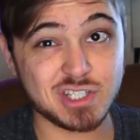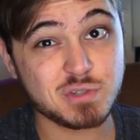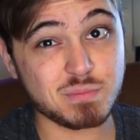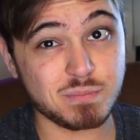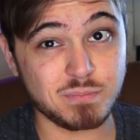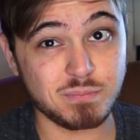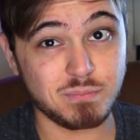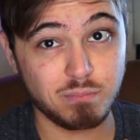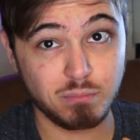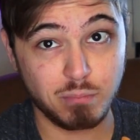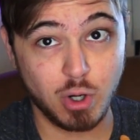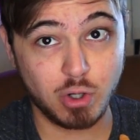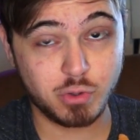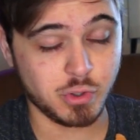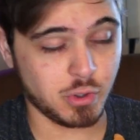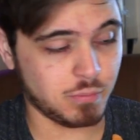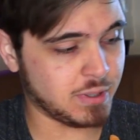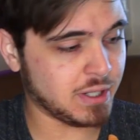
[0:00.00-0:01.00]

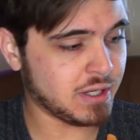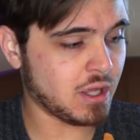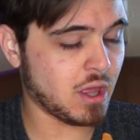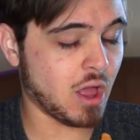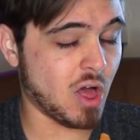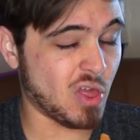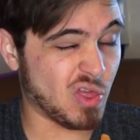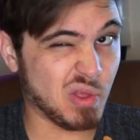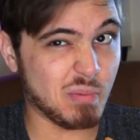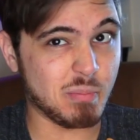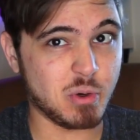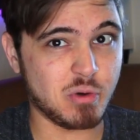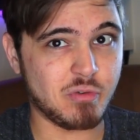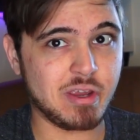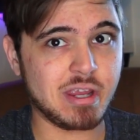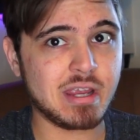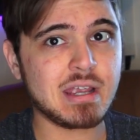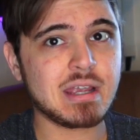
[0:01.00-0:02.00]
Small Group. The
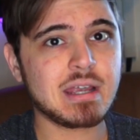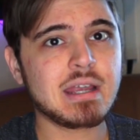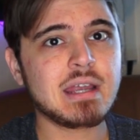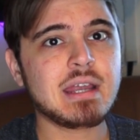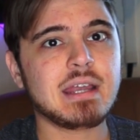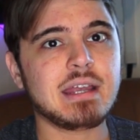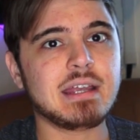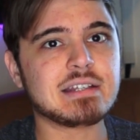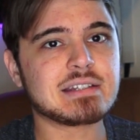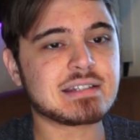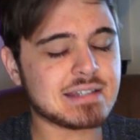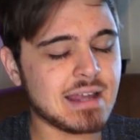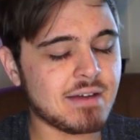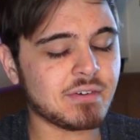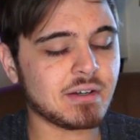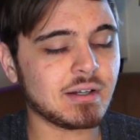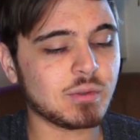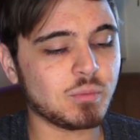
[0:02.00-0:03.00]
movie is
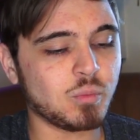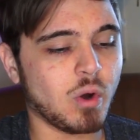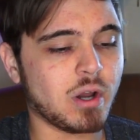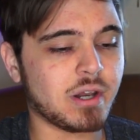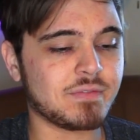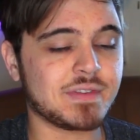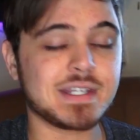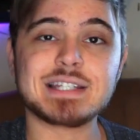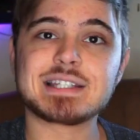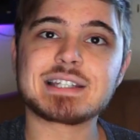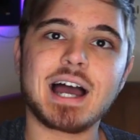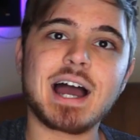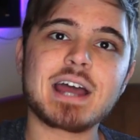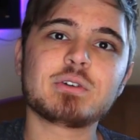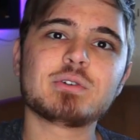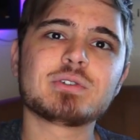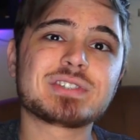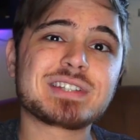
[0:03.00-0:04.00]
definitely one of these
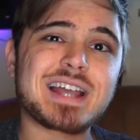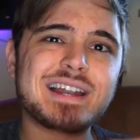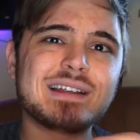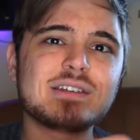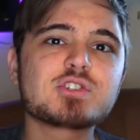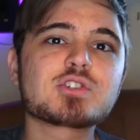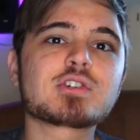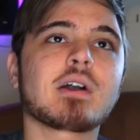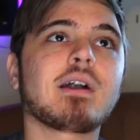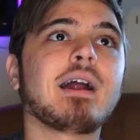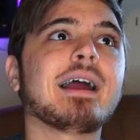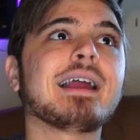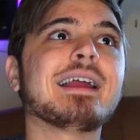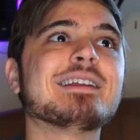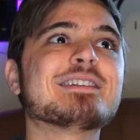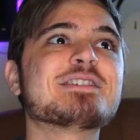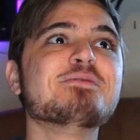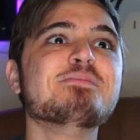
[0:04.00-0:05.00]
titles that is
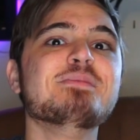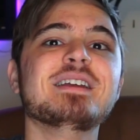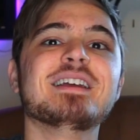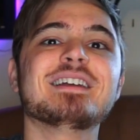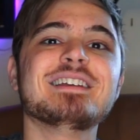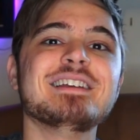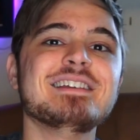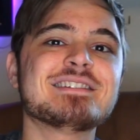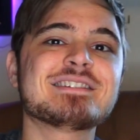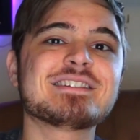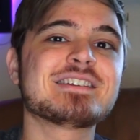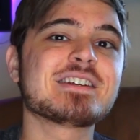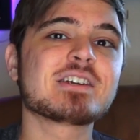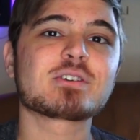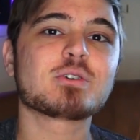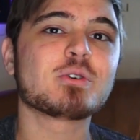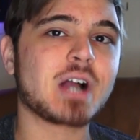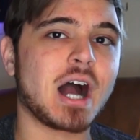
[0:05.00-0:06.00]
trying to be a
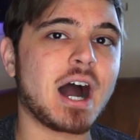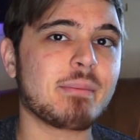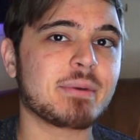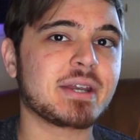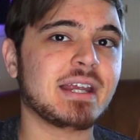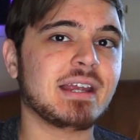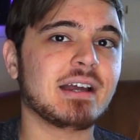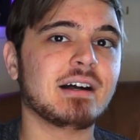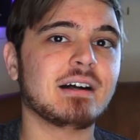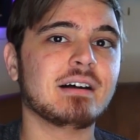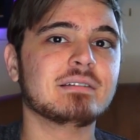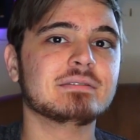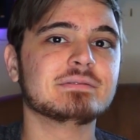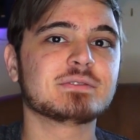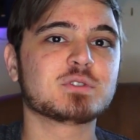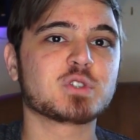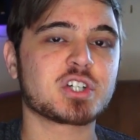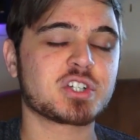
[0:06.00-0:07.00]
satirical comedy
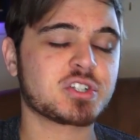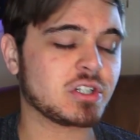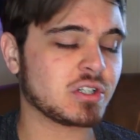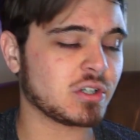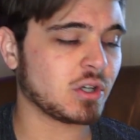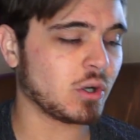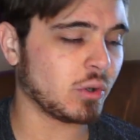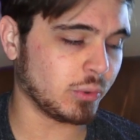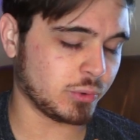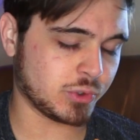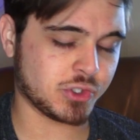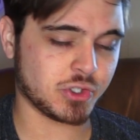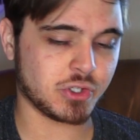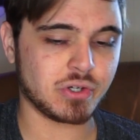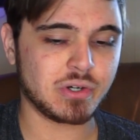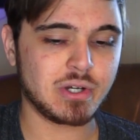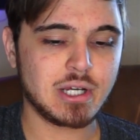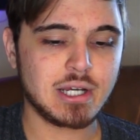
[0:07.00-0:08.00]
of Christian
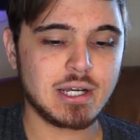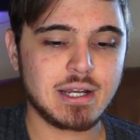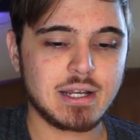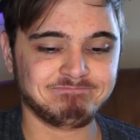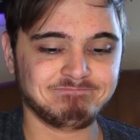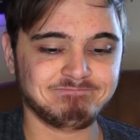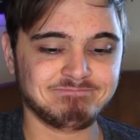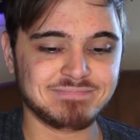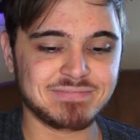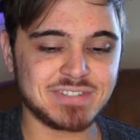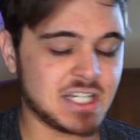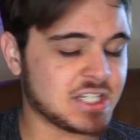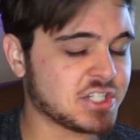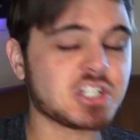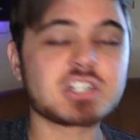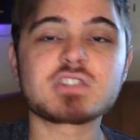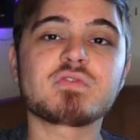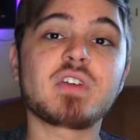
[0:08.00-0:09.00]
culture. It
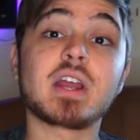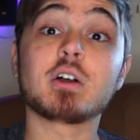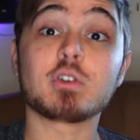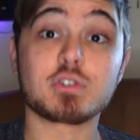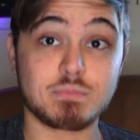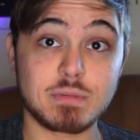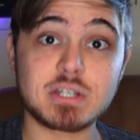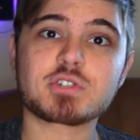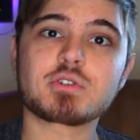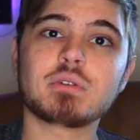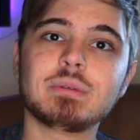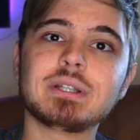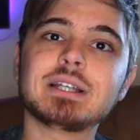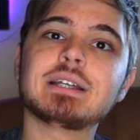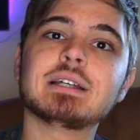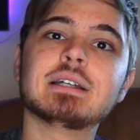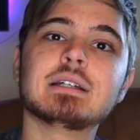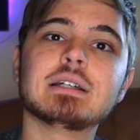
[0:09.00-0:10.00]
just fails
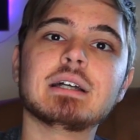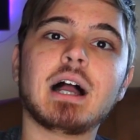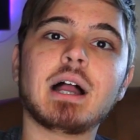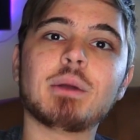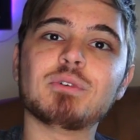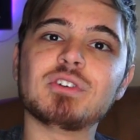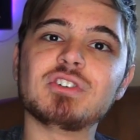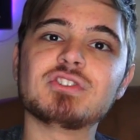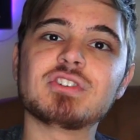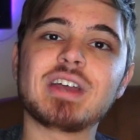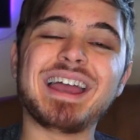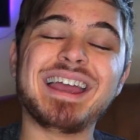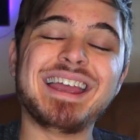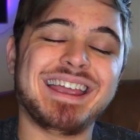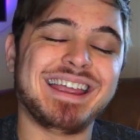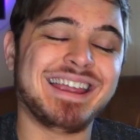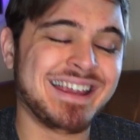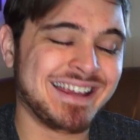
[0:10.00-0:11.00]
miserably, I would
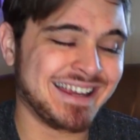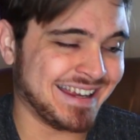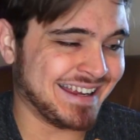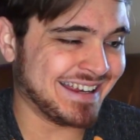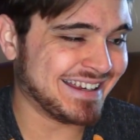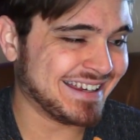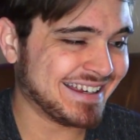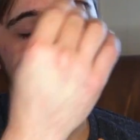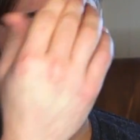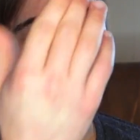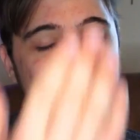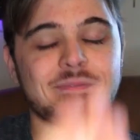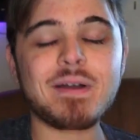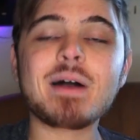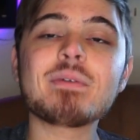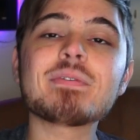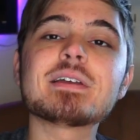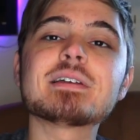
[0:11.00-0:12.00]
say. I
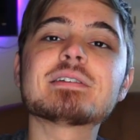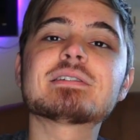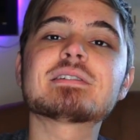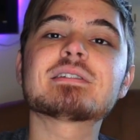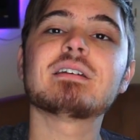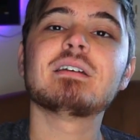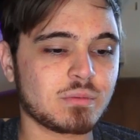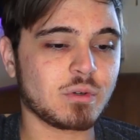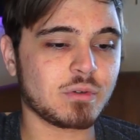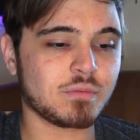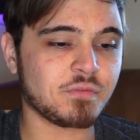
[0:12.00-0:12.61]
found this on